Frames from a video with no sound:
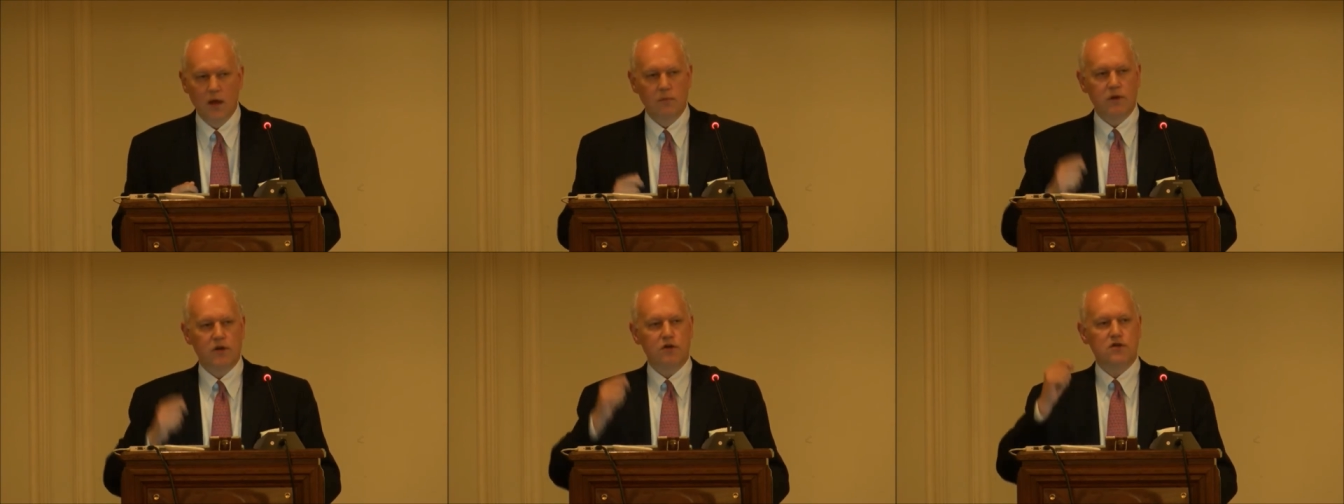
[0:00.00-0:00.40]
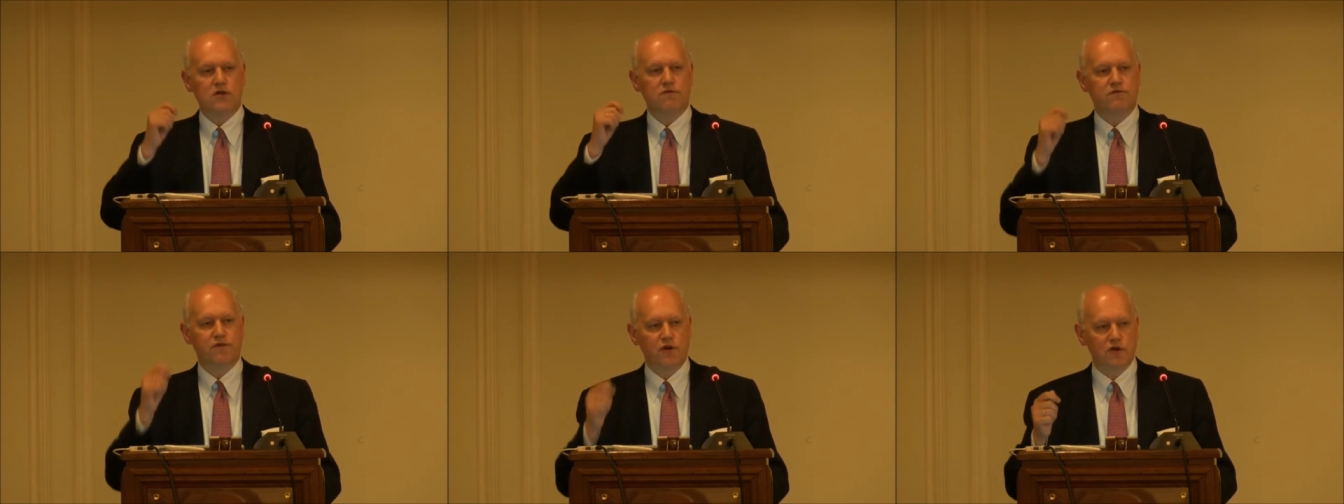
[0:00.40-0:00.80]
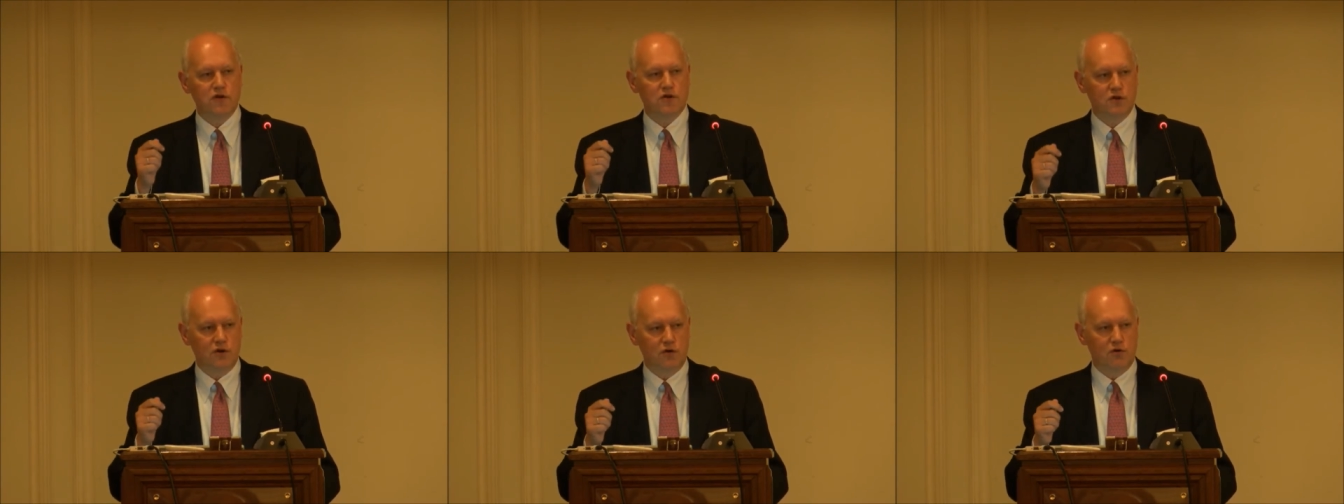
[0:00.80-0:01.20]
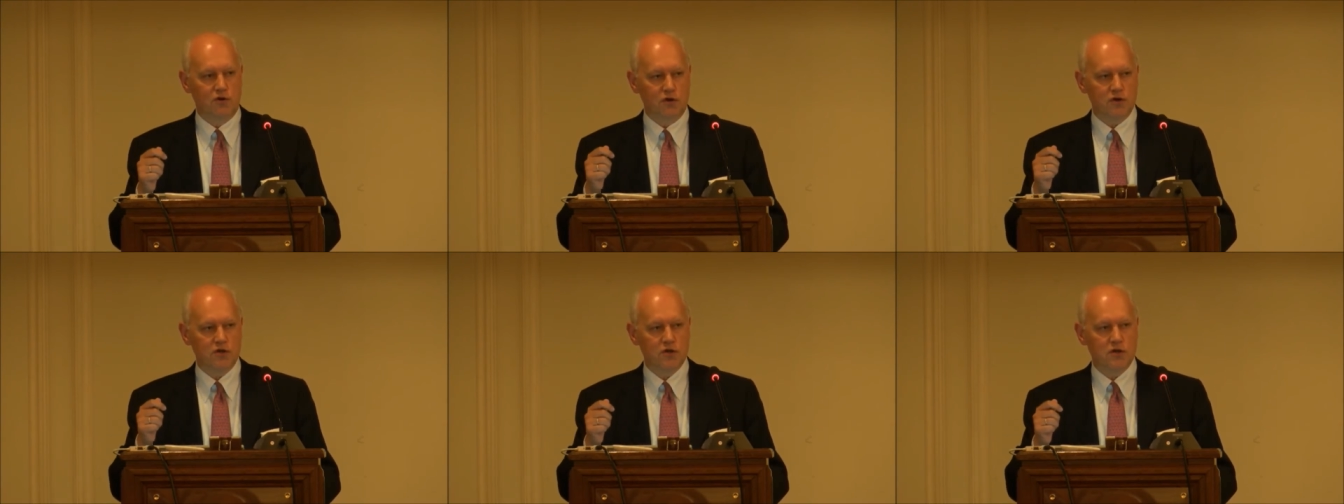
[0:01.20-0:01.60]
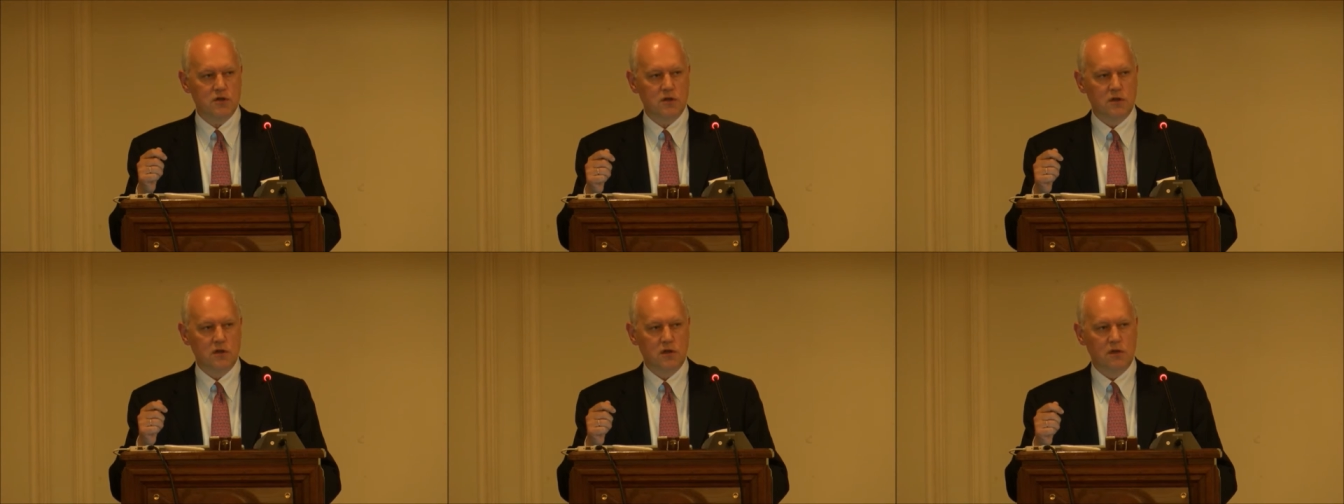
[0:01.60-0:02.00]
Because the first owners,
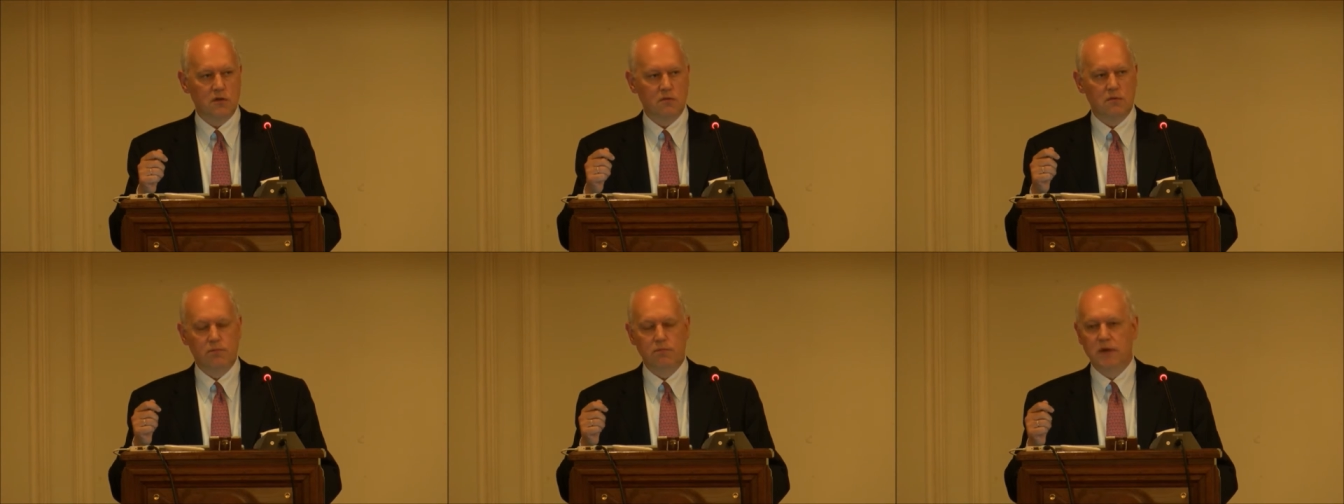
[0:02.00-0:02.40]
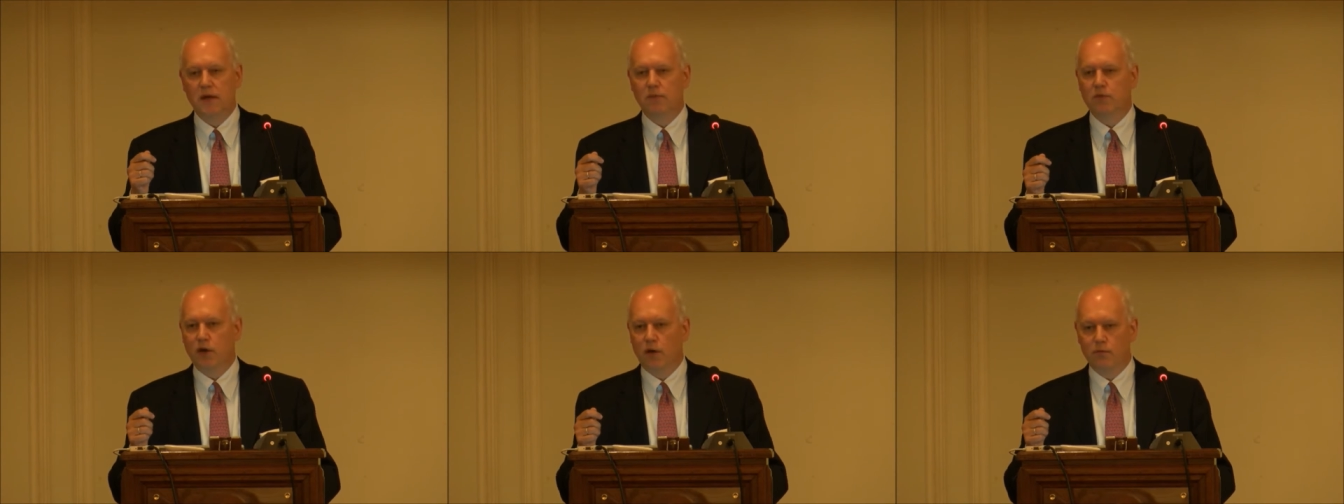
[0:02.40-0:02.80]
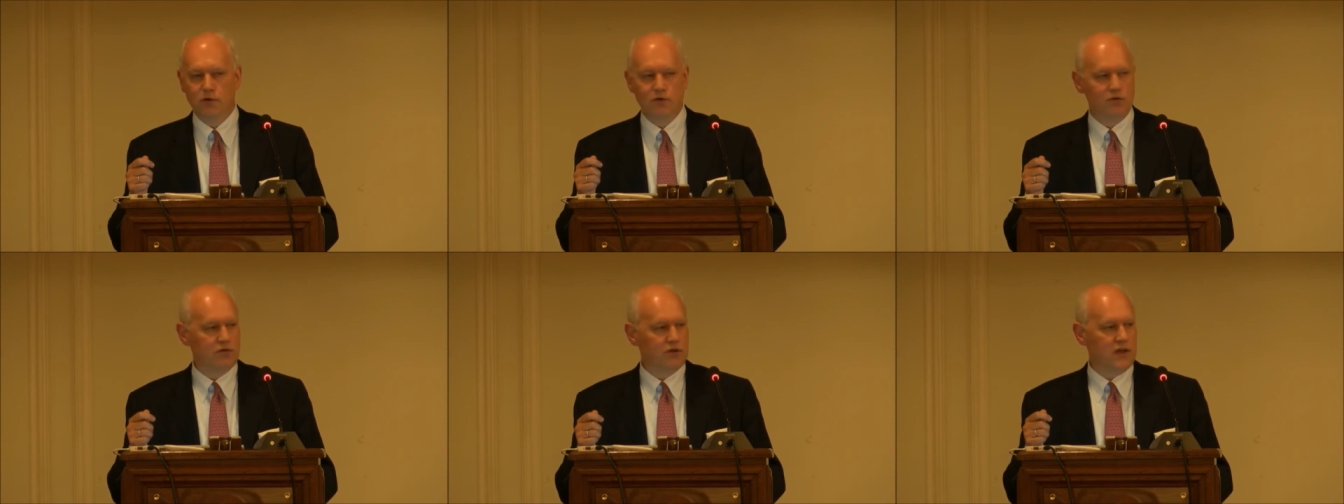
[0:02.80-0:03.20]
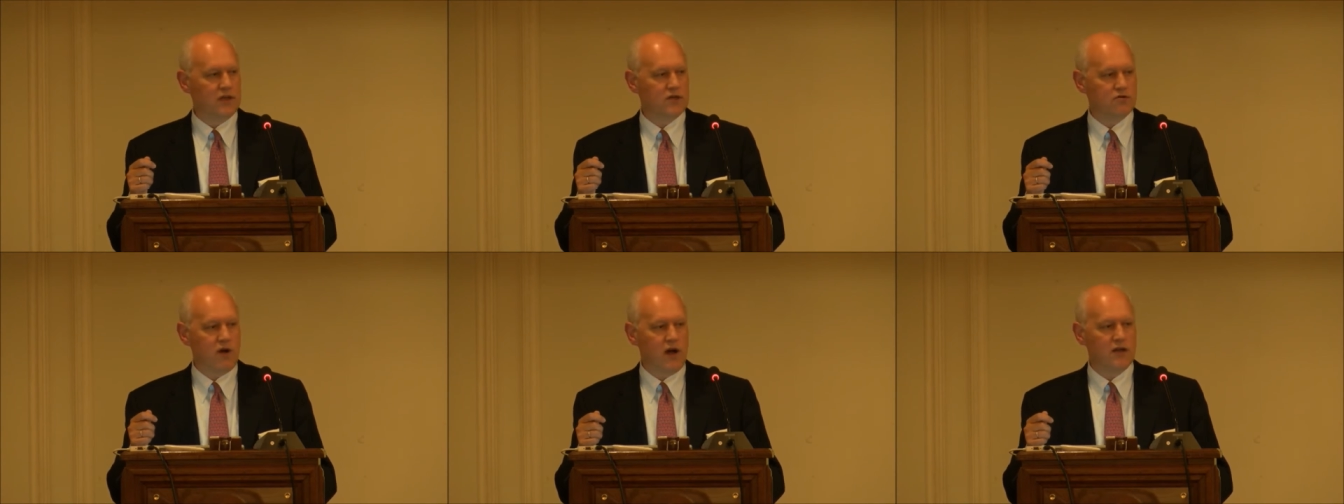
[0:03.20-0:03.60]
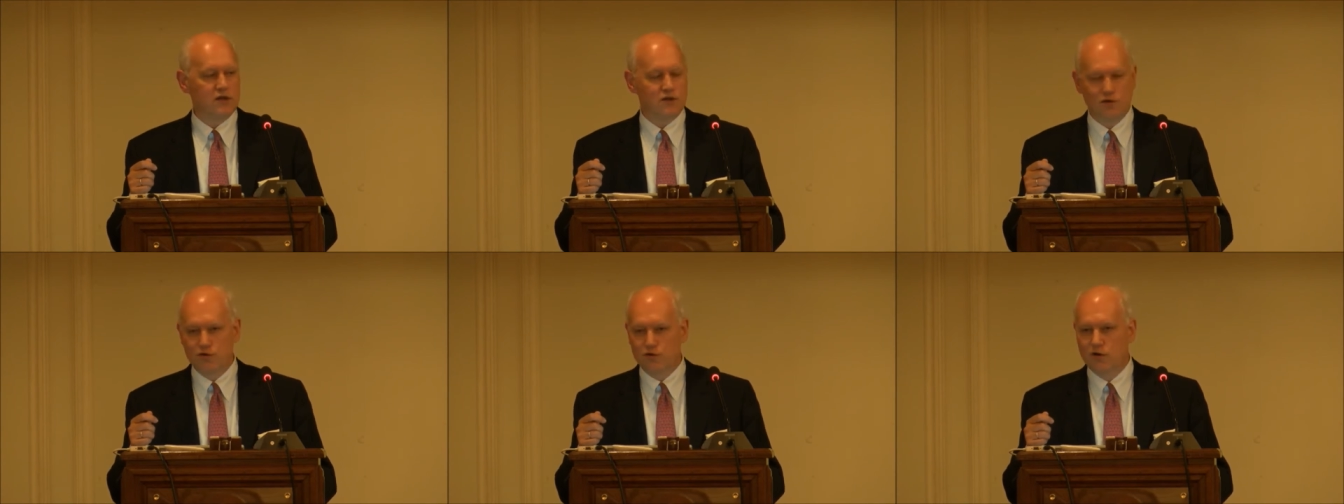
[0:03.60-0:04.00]
BMW, they
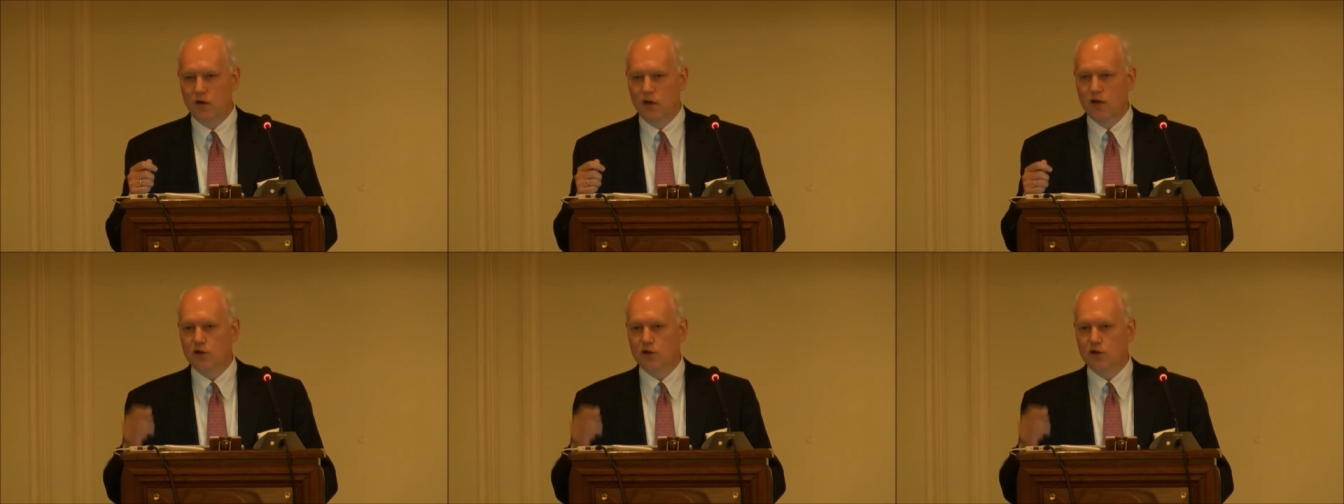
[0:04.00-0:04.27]
tried to,